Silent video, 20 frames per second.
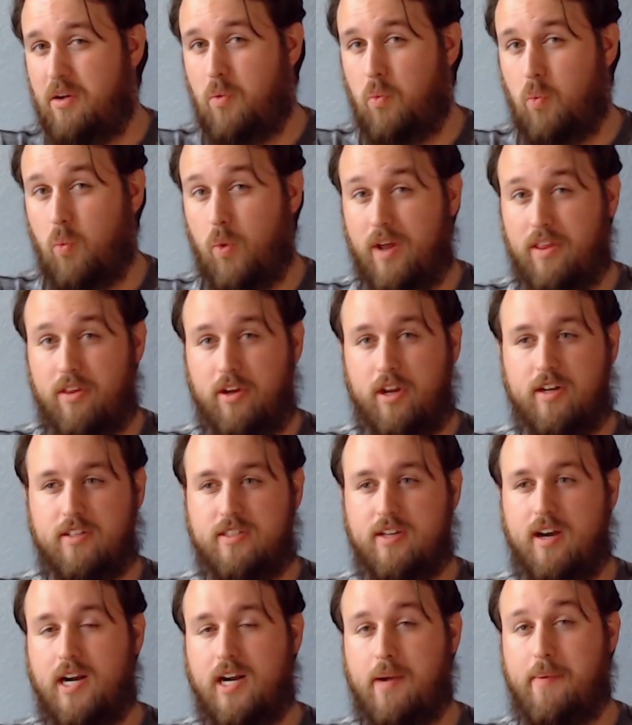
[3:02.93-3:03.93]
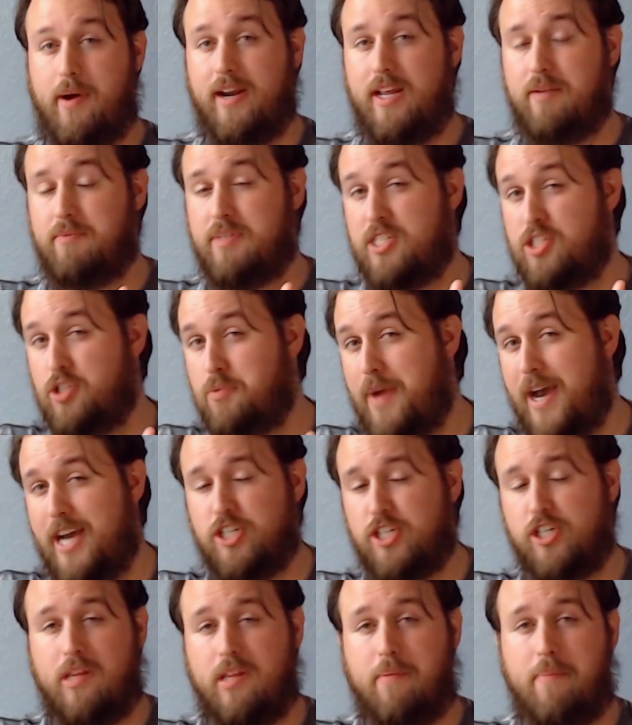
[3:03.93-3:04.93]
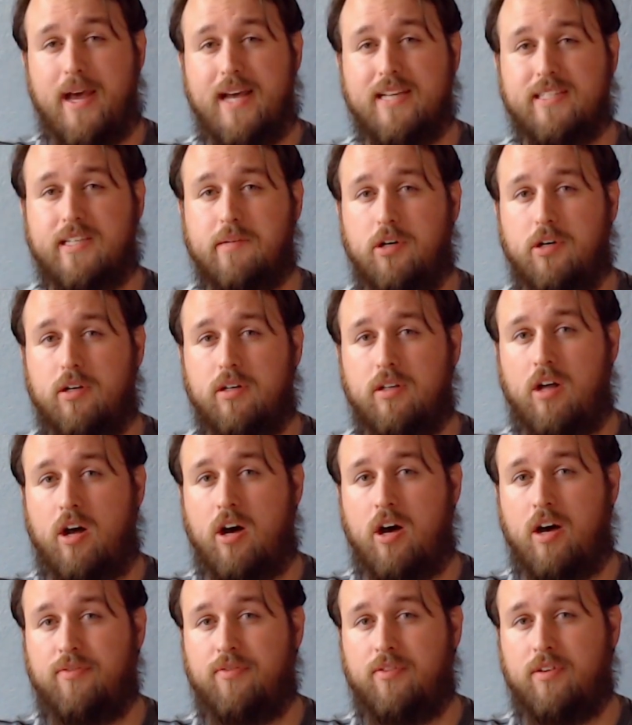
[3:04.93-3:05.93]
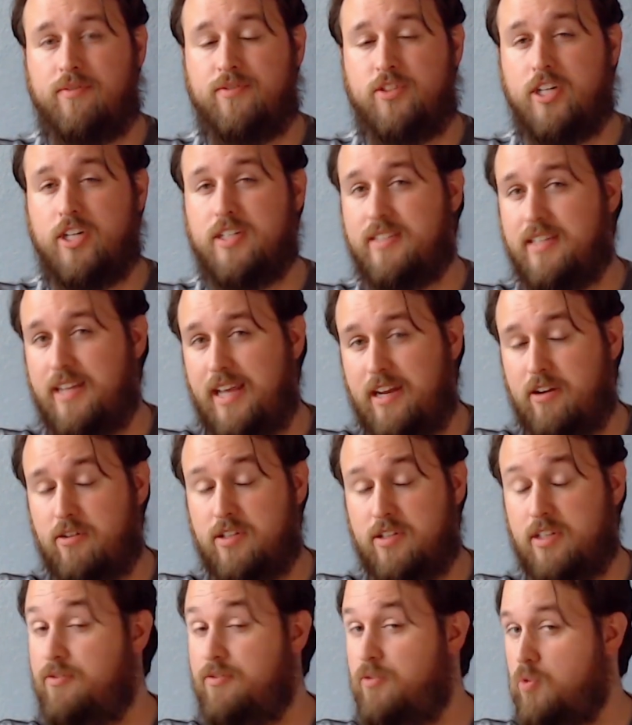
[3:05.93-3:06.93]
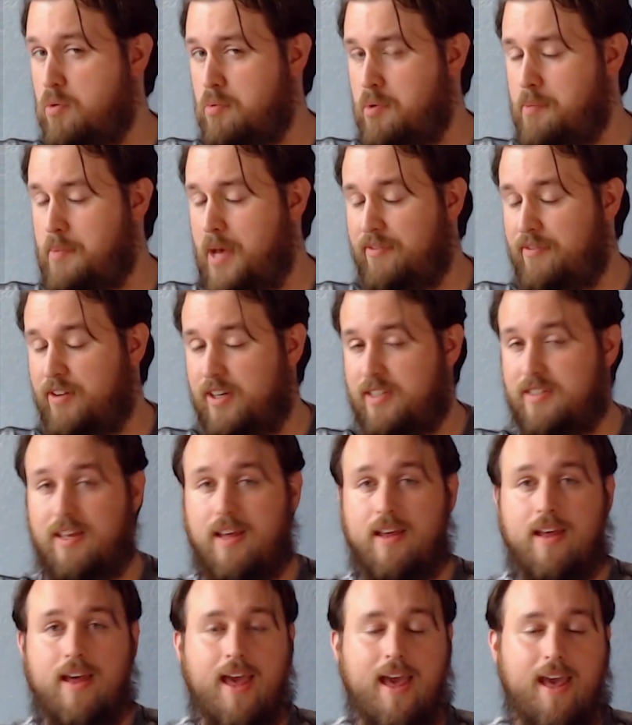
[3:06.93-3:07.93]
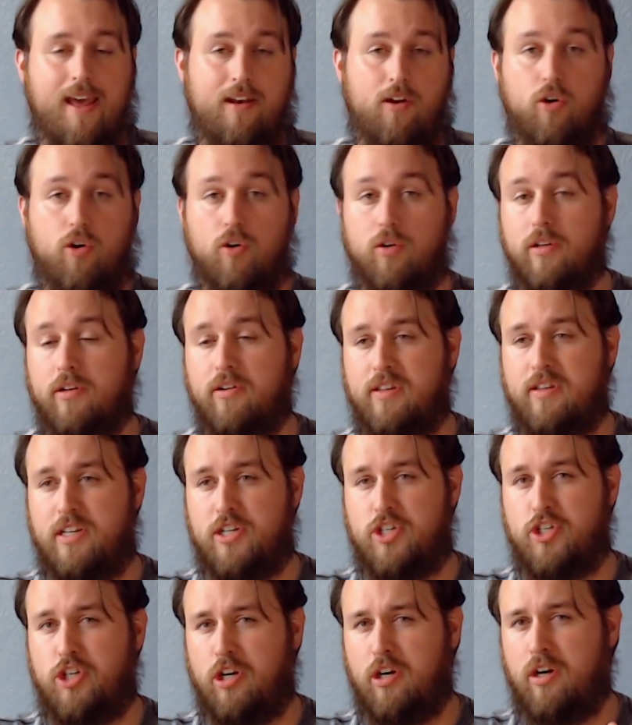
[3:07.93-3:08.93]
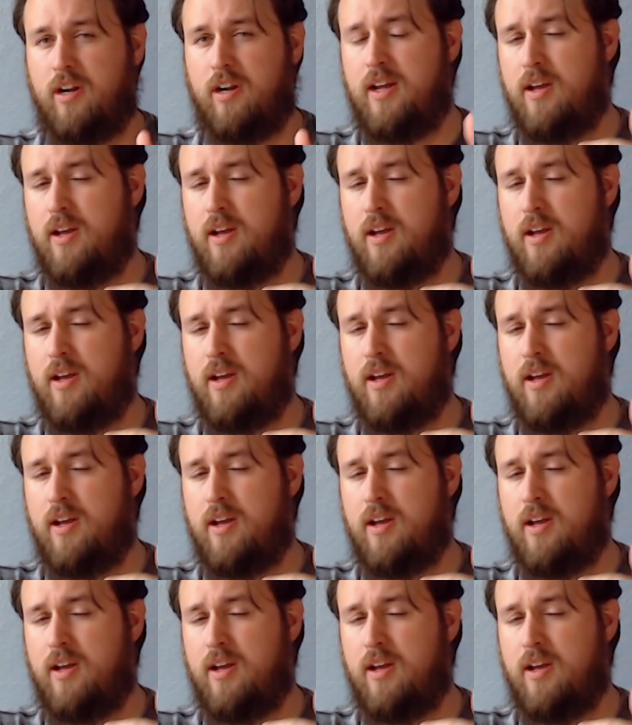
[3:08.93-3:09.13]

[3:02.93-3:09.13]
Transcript: Whether you're talking about him smashing the basketball off of Justin Anderson, former Mavericks, head earlier this year.